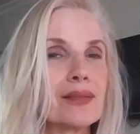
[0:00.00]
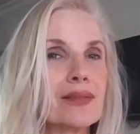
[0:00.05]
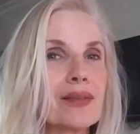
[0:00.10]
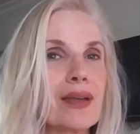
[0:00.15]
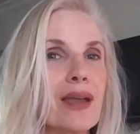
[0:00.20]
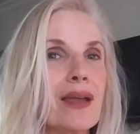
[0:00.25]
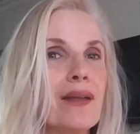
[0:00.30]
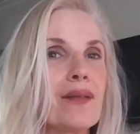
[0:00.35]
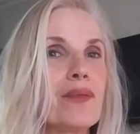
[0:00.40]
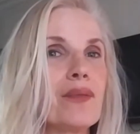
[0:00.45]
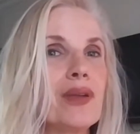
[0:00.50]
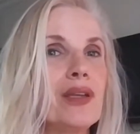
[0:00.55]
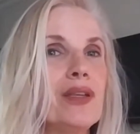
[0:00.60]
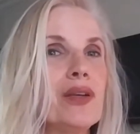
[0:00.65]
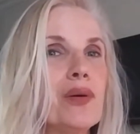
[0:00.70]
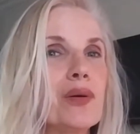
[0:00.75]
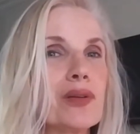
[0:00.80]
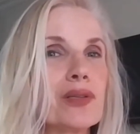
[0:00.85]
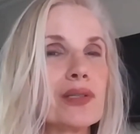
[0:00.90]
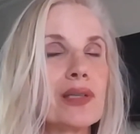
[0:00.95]
okay? We
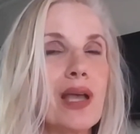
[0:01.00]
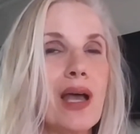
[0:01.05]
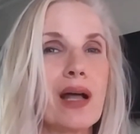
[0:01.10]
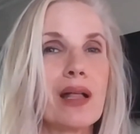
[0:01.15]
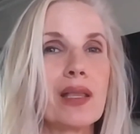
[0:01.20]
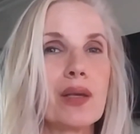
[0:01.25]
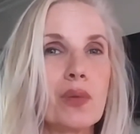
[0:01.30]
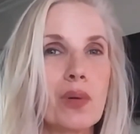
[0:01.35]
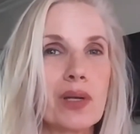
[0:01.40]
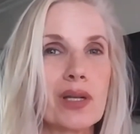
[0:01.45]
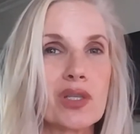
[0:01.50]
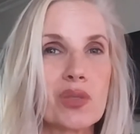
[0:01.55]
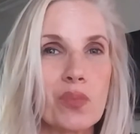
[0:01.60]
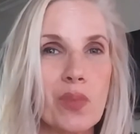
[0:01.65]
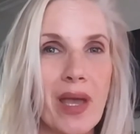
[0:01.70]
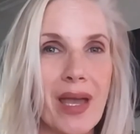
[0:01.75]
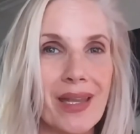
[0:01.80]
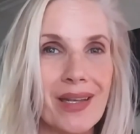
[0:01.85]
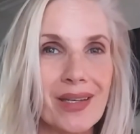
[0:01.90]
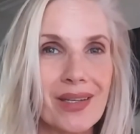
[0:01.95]
know exactly what it's
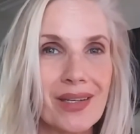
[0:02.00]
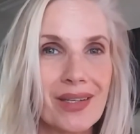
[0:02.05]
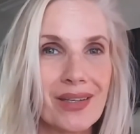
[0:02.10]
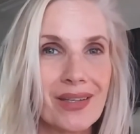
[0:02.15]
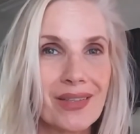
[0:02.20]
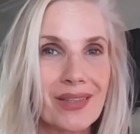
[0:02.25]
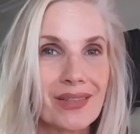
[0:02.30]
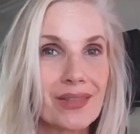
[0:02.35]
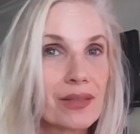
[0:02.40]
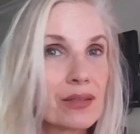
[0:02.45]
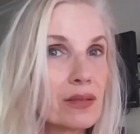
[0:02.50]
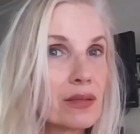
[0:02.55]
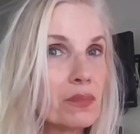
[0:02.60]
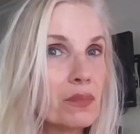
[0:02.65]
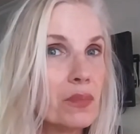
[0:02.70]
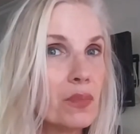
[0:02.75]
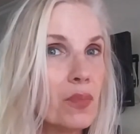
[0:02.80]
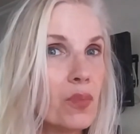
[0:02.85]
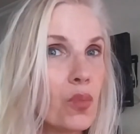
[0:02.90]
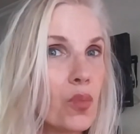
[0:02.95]
meant
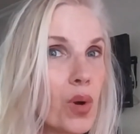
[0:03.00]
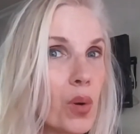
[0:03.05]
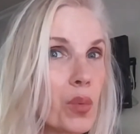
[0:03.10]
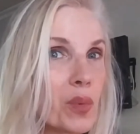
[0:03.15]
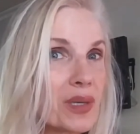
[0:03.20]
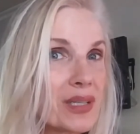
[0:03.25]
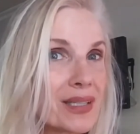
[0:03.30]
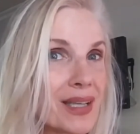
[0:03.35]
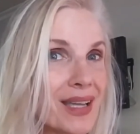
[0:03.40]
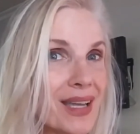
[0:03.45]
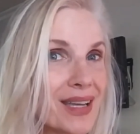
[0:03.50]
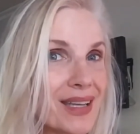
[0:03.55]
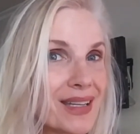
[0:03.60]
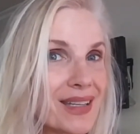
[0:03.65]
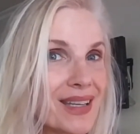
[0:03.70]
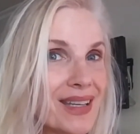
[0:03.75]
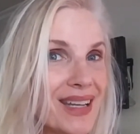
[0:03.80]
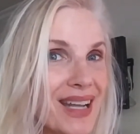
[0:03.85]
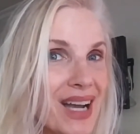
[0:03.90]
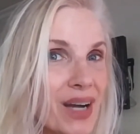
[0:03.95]
when we say
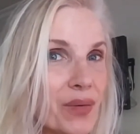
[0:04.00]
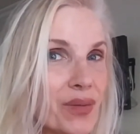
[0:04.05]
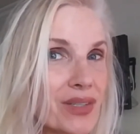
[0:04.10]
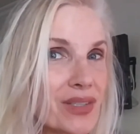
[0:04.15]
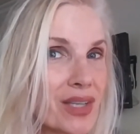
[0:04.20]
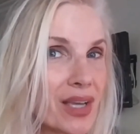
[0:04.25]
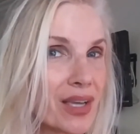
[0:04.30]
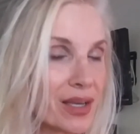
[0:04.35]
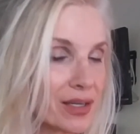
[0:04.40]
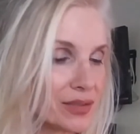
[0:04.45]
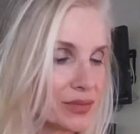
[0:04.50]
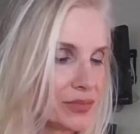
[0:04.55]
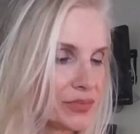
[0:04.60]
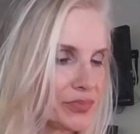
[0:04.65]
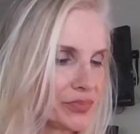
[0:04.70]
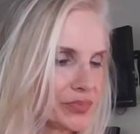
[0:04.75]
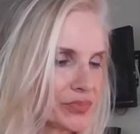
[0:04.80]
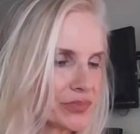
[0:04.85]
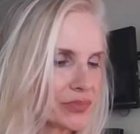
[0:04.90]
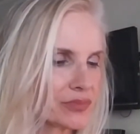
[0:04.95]
it and how we say it.
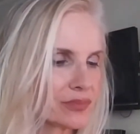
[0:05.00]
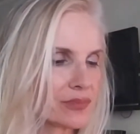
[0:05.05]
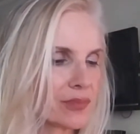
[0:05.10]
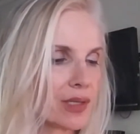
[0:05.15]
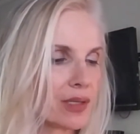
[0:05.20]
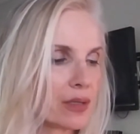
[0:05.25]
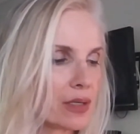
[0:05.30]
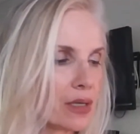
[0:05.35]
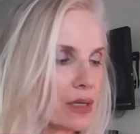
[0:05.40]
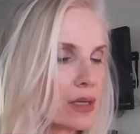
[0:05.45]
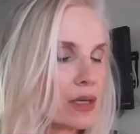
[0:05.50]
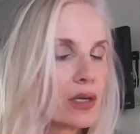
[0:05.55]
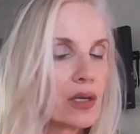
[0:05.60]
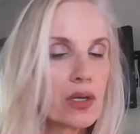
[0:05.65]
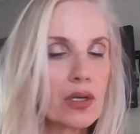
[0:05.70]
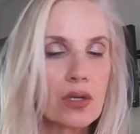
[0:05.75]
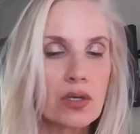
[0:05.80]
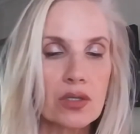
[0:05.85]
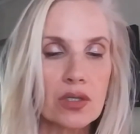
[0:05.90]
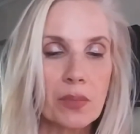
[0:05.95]

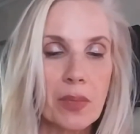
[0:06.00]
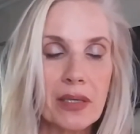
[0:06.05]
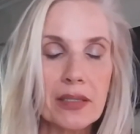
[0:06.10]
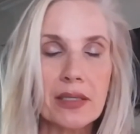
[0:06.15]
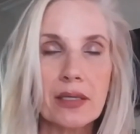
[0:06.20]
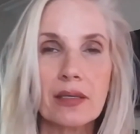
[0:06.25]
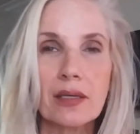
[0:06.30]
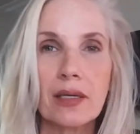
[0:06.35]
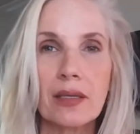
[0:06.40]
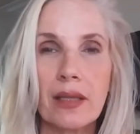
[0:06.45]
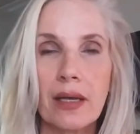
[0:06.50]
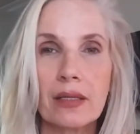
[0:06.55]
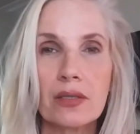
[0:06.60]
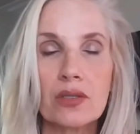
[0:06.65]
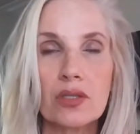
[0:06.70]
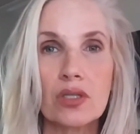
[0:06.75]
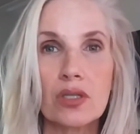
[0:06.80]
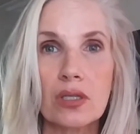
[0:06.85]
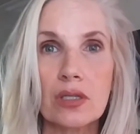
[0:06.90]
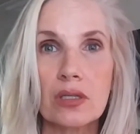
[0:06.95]
So basically,
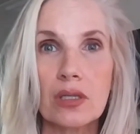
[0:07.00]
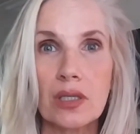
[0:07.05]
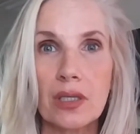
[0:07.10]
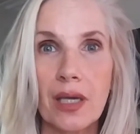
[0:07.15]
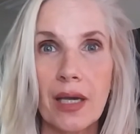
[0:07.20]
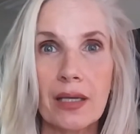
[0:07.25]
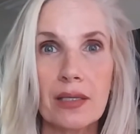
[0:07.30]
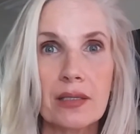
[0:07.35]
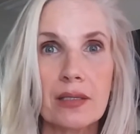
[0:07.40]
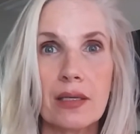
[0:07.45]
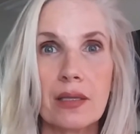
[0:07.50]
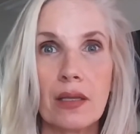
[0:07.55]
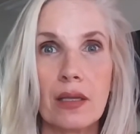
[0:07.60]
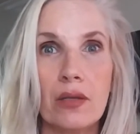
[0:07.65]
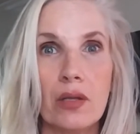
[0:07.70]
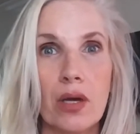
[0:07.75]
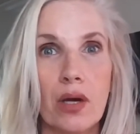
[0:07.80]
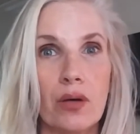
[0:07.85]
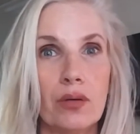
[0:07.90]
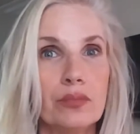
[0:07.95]
that's just the yes and
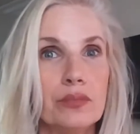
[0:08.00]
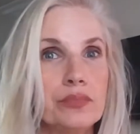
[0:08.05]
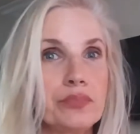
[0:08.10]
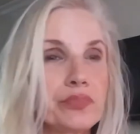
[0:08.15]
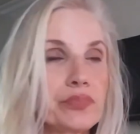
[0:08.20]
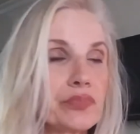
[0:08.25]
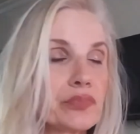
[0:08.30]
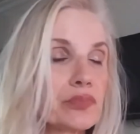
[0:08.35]
the no.